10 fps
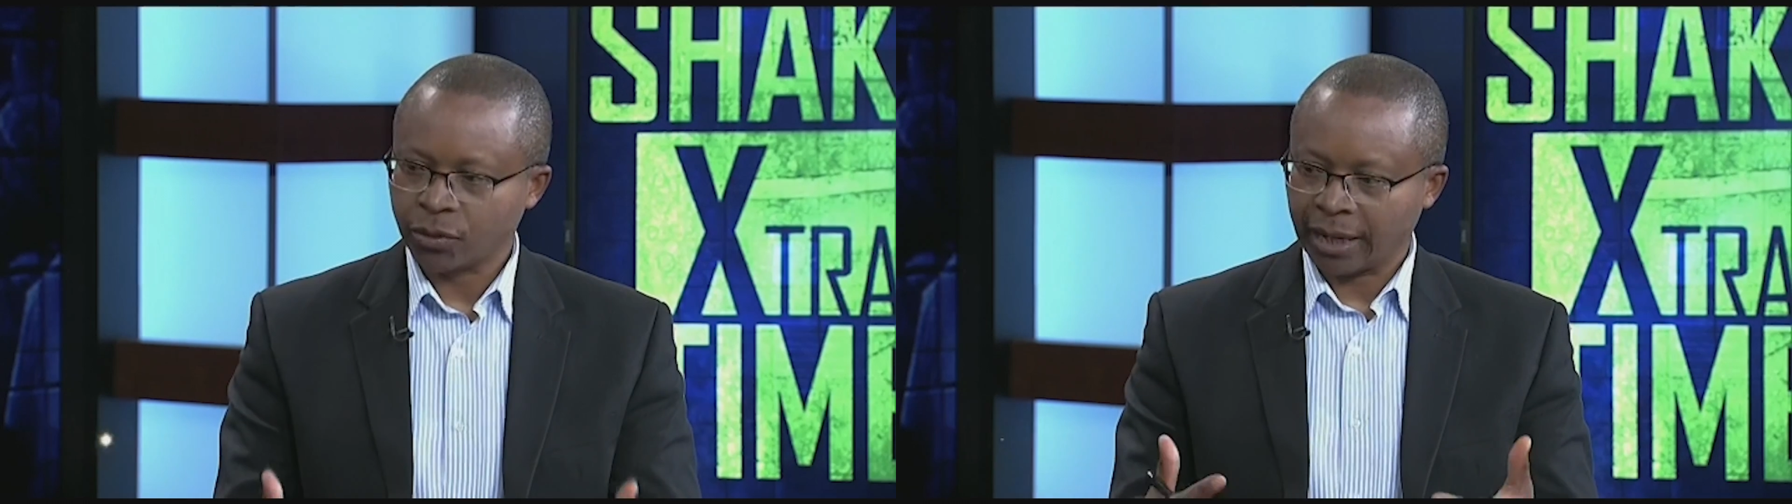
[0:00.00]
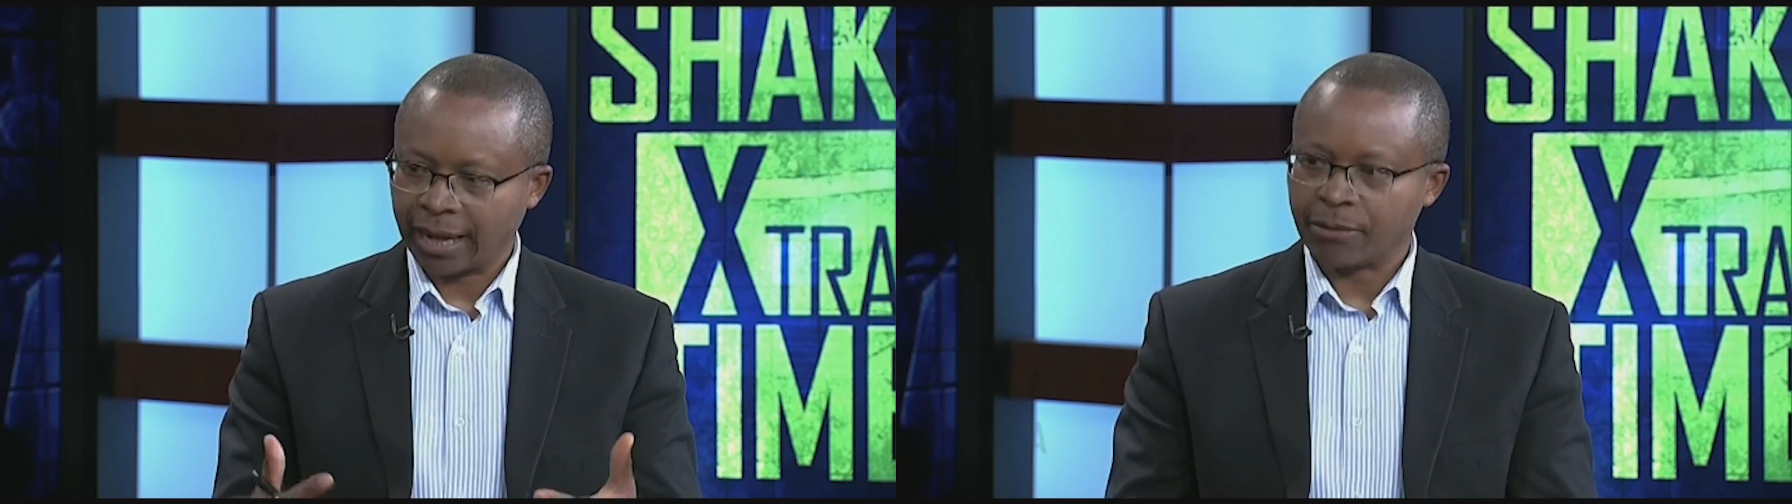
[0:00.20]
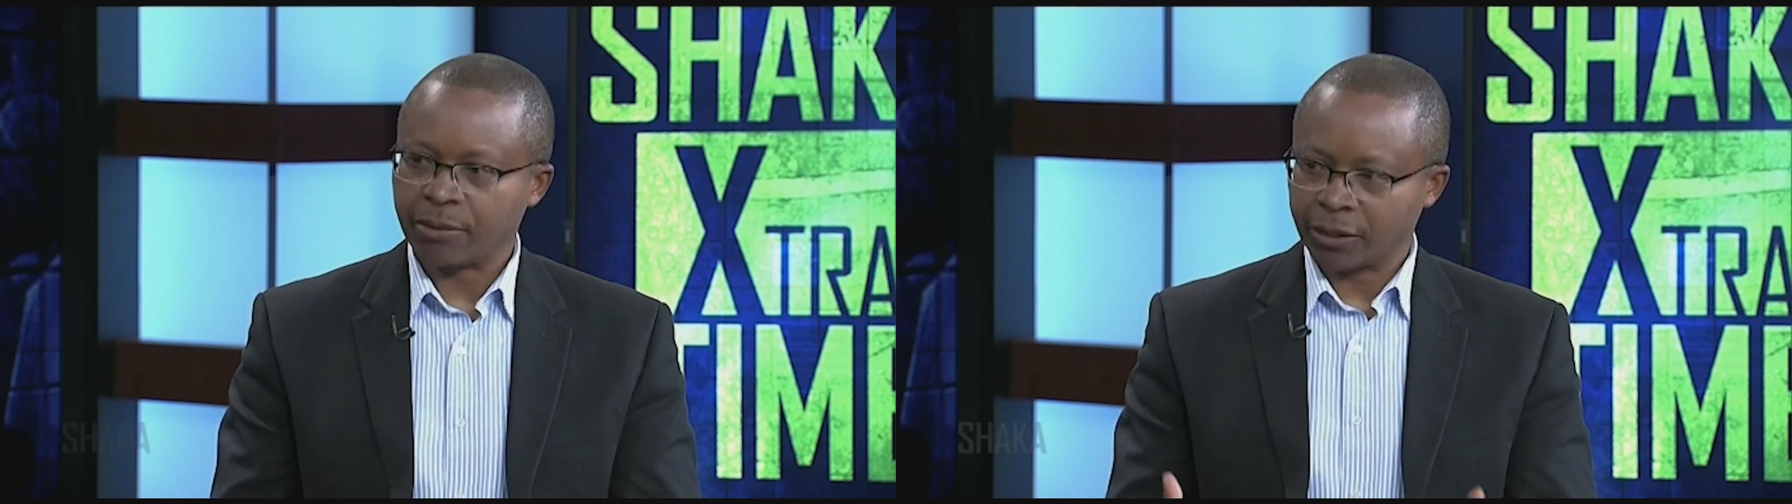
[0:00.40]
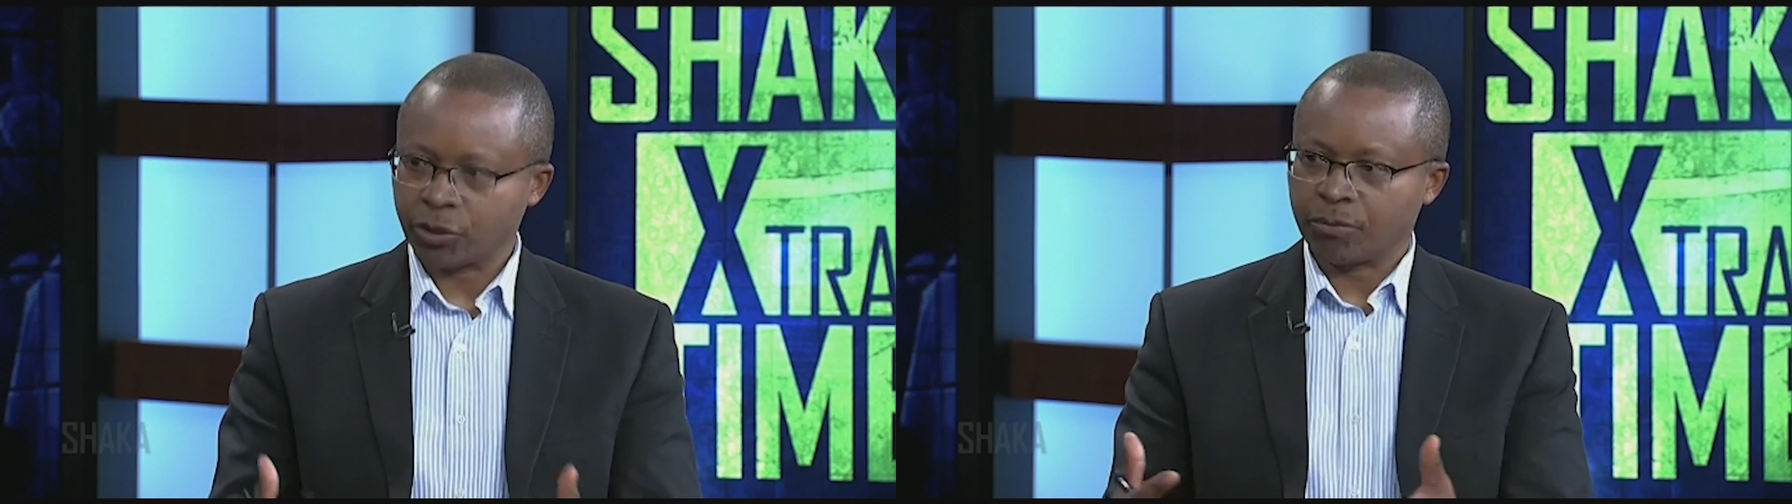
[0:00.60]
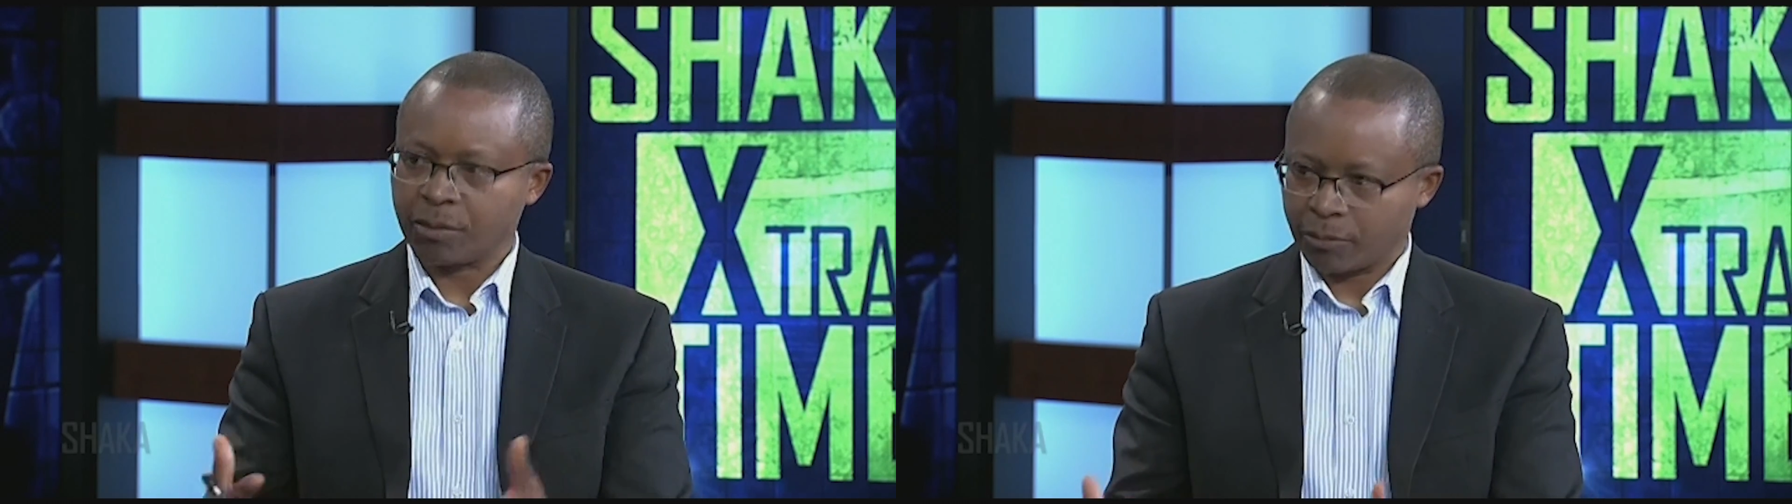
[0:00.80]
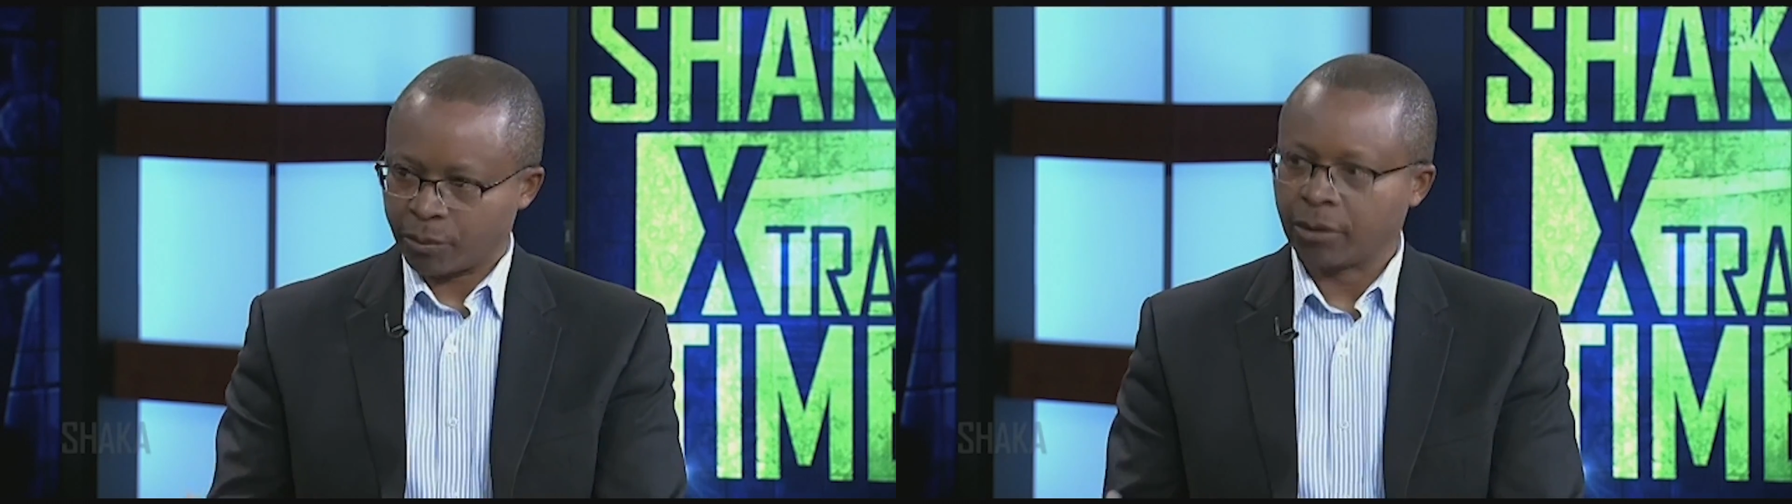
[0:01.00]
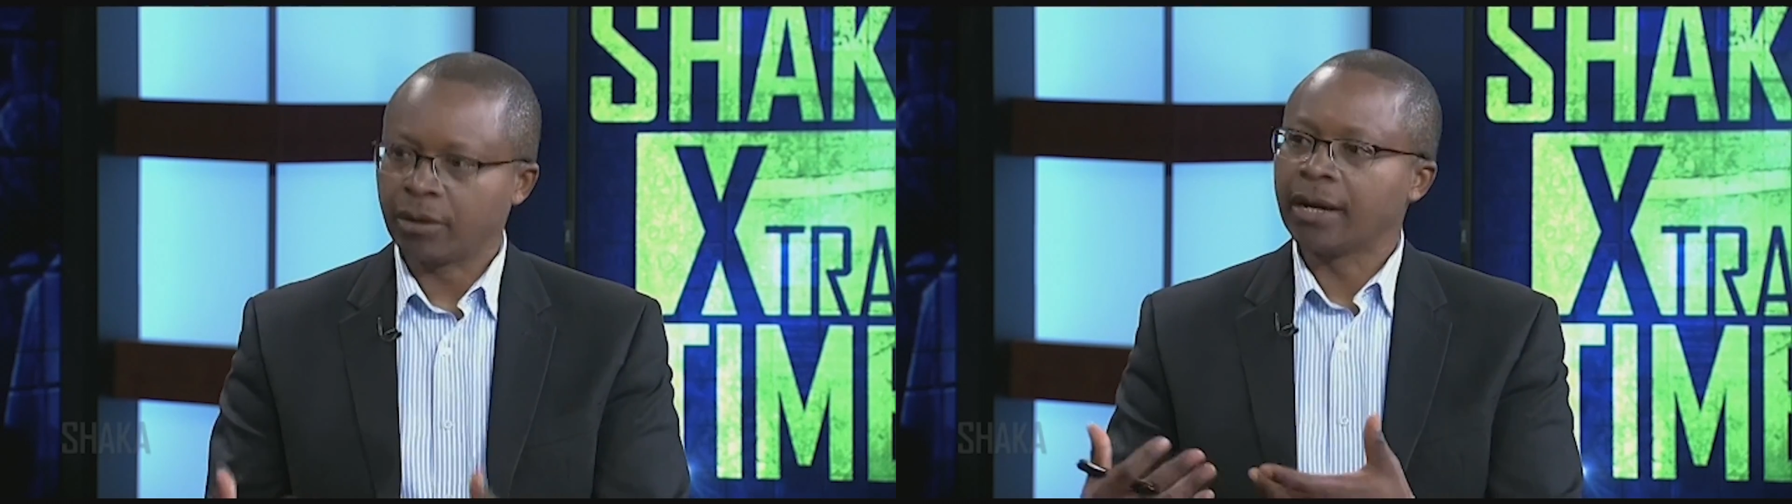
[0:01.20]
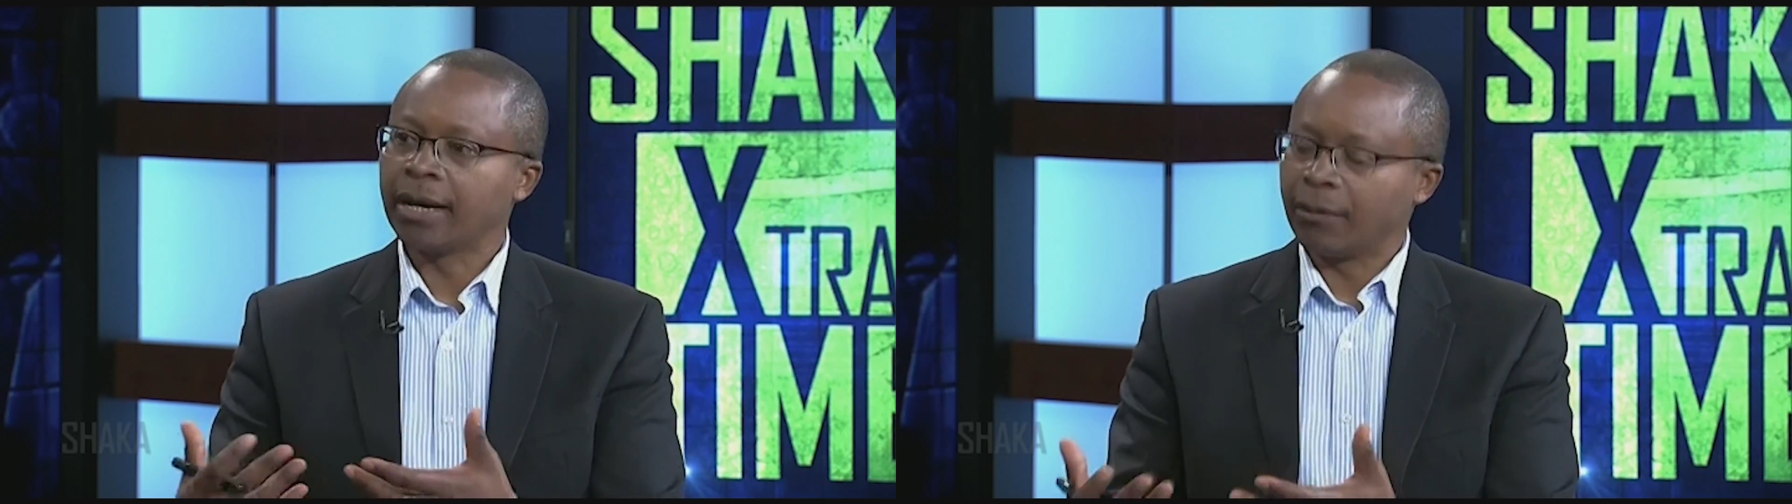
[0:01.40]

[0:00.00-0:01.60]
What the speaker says: to the labor that your people